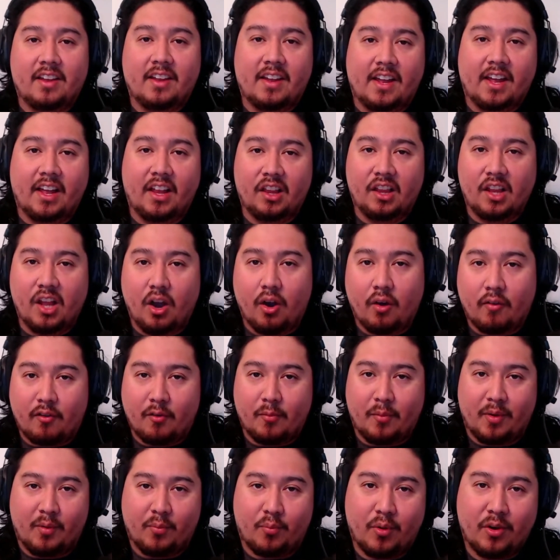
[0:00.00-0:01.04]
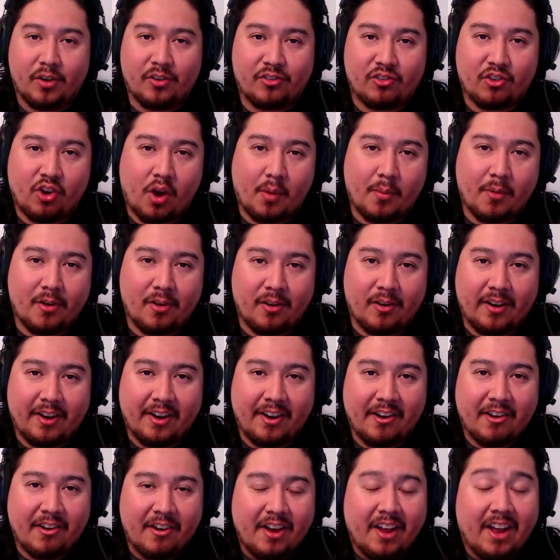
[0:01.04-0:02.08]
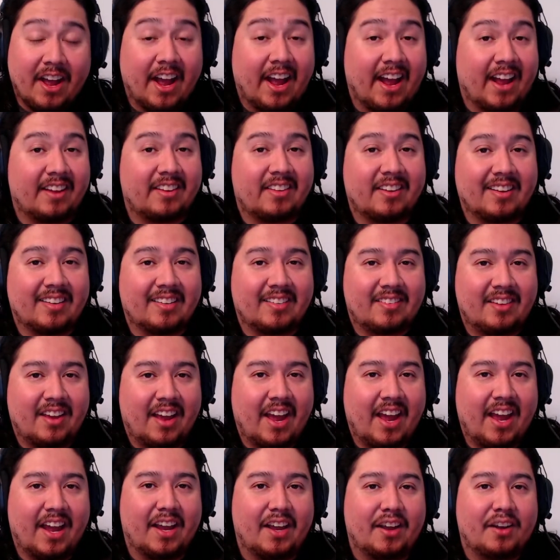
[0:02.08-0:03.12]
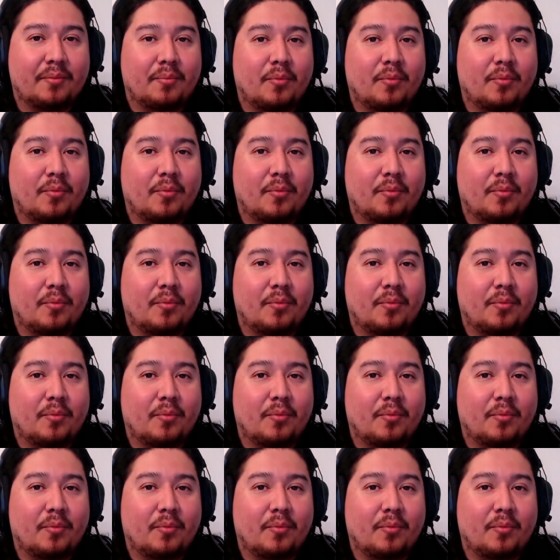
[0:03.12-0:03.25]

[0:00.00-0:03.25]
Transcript: hello everyone, Prince Charmingder here, and today,